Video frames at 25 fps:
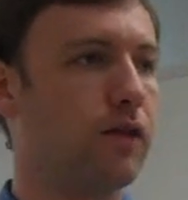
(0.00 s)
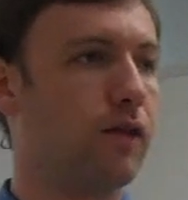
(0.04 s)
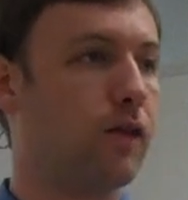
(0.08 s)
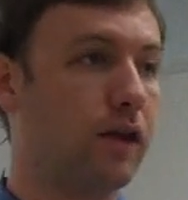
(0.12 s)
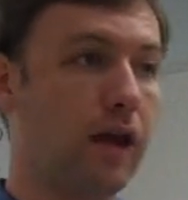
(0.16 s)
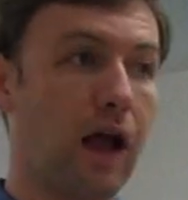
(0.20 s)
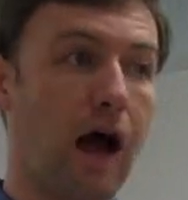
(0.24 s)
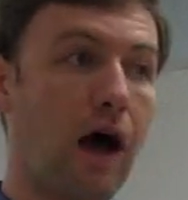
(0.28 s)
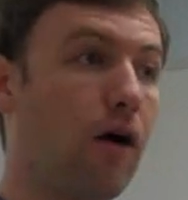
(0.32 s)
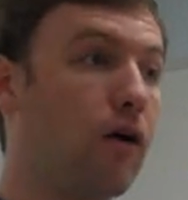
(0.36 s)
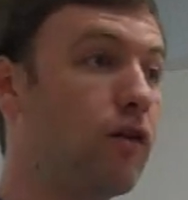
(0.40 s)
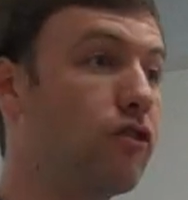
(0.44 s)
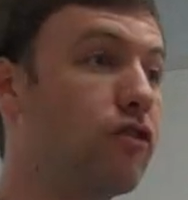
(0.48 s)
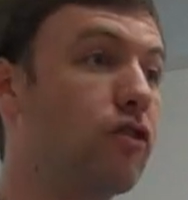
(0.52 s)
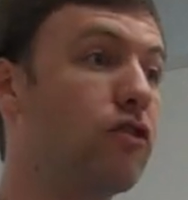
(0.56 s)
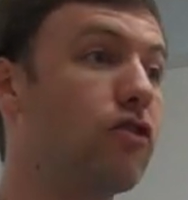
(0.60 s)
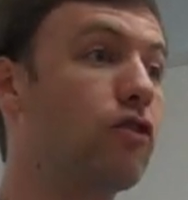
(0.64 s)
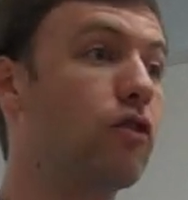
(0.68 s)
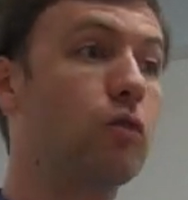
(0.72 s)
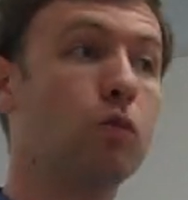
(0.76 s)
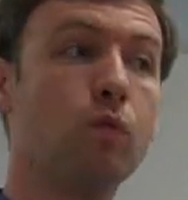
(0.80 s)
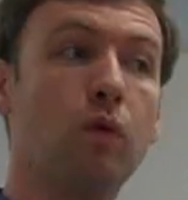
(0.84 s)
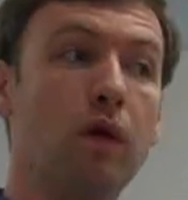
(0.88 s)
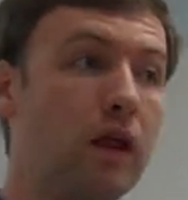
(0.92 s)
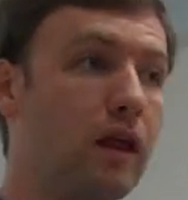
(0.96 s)
the colleges
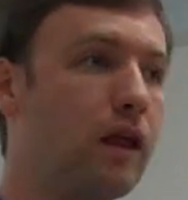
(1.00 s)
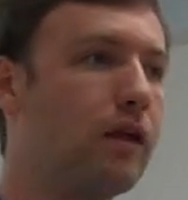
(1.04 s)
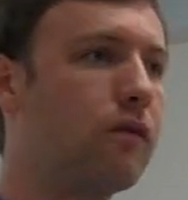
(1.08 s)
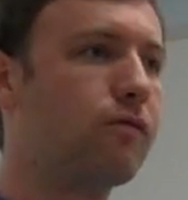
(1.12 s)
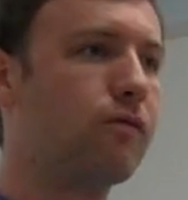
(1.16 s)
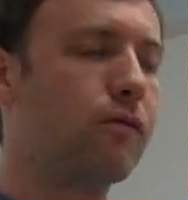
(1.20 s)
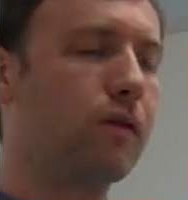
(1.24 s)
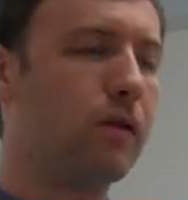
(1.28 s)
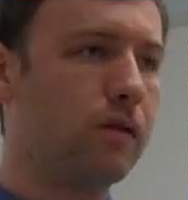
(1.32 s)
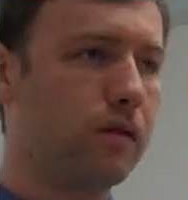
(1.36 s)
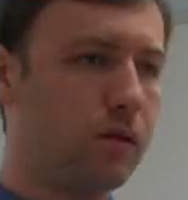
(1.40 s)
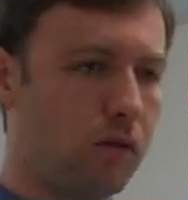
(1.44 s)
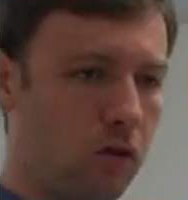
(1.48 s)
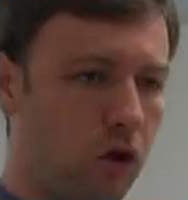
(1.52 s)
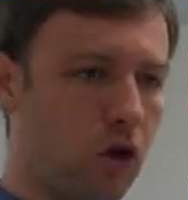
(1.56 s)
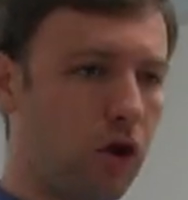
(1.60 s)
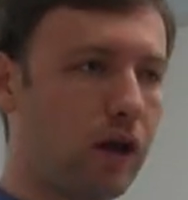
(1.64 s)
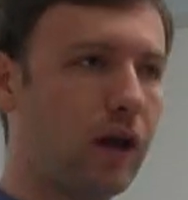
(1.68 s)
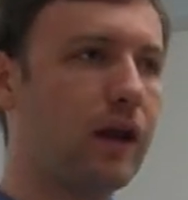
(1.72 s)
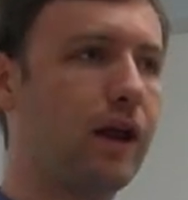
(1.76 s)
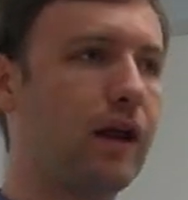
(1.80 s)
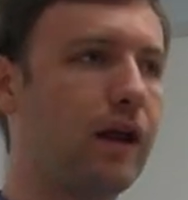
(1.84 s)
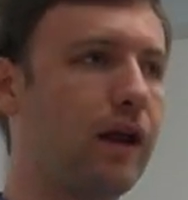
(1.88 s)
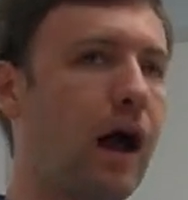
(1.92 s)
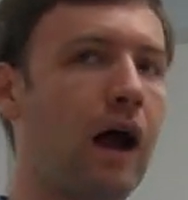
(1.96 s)
are really
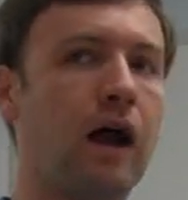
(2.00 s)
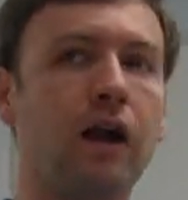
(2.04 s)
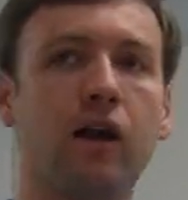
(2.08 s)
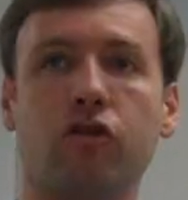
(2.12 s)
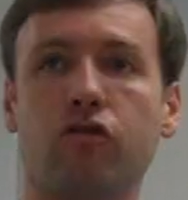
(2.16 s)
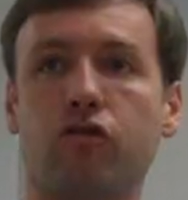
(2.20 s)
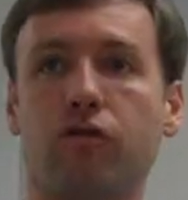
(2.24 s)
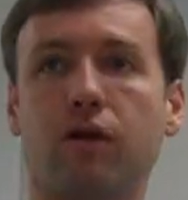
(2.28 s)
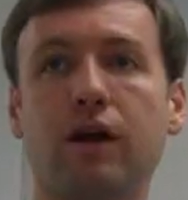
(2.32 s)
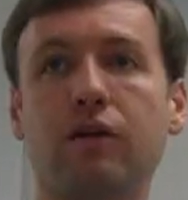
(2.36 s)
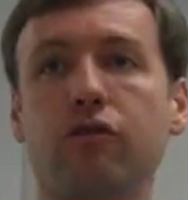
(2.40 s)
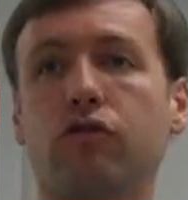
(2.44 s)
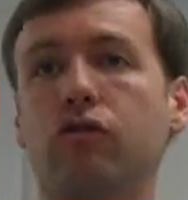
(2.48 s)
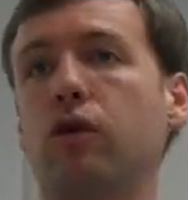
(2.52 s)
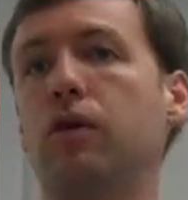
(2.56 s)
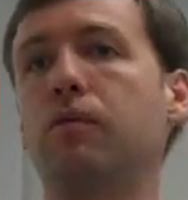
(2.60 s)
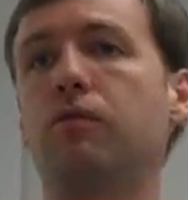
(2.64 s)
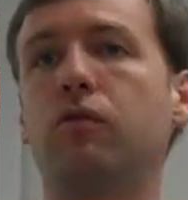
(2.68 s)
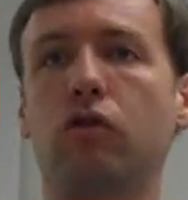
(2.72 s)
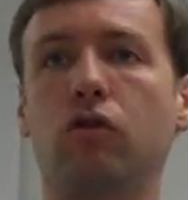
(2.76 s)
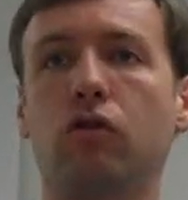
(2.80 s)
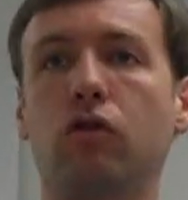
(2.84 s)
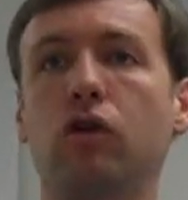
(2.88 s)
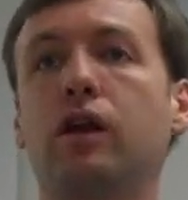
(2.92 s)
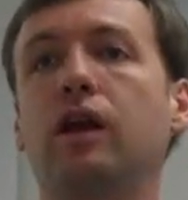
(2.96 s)
look at it on a
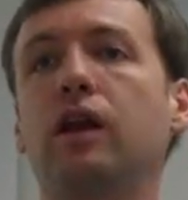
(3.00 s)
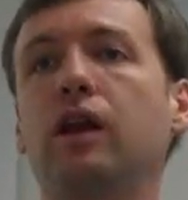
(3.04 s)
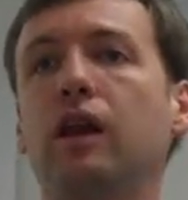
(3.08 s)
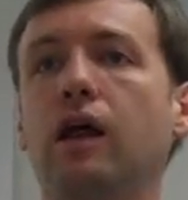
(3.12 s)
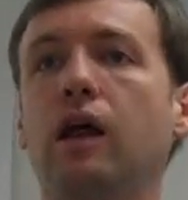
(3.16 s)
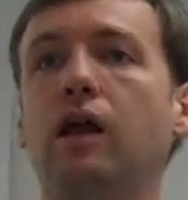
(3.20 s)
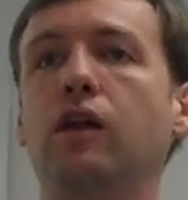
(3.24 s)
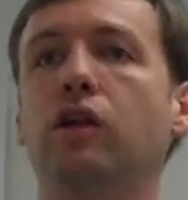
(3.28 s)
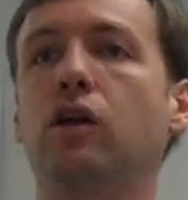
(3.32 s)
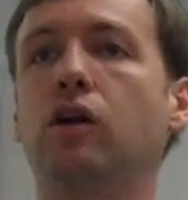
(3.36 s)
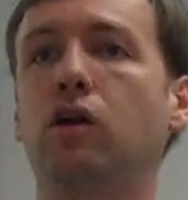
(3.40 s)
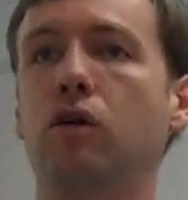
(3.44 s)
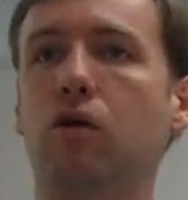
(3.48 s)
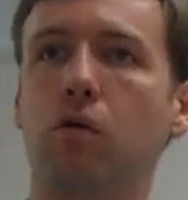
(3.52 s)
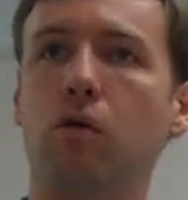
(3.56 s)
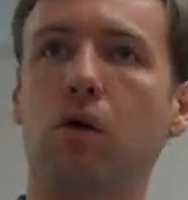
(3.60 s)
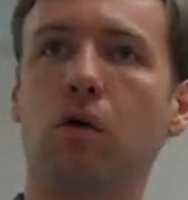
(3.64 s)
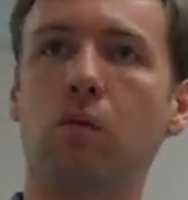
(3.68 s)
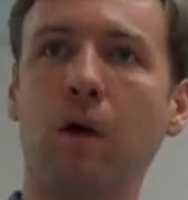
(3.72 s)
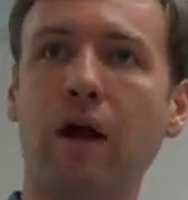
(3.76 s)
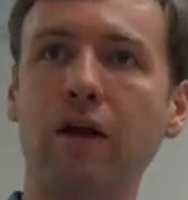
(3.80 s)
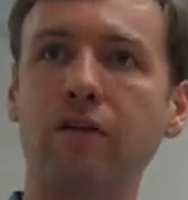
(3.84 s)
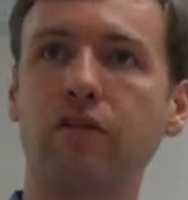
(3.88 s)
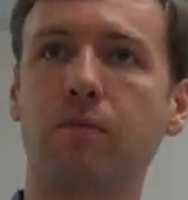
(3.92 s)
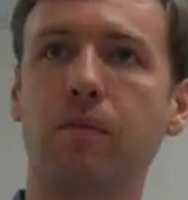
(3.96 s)
transcript or look at it on your
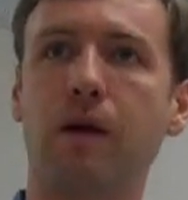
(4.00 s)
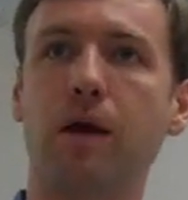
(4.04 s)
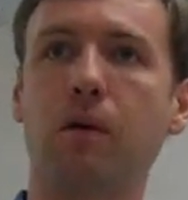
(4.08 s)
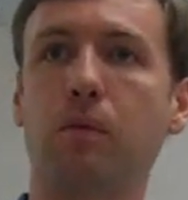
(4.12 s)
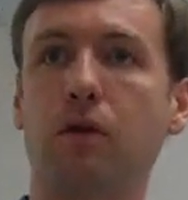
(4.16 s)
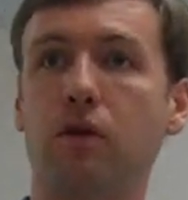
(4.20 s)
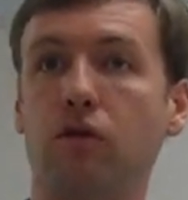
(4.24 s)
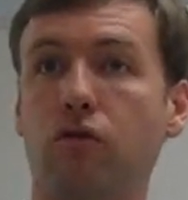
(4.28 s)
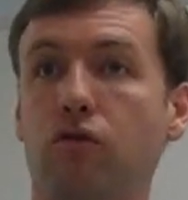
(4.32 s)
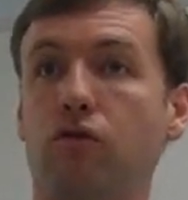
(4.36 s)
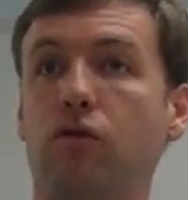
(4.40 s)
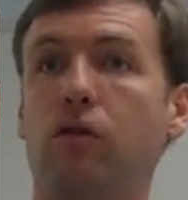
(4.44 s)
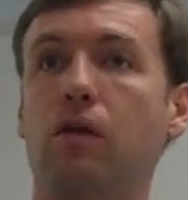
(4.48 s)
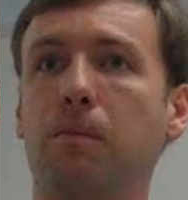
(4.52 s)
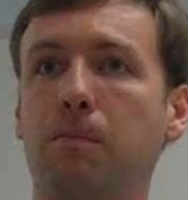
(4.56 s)
resume when you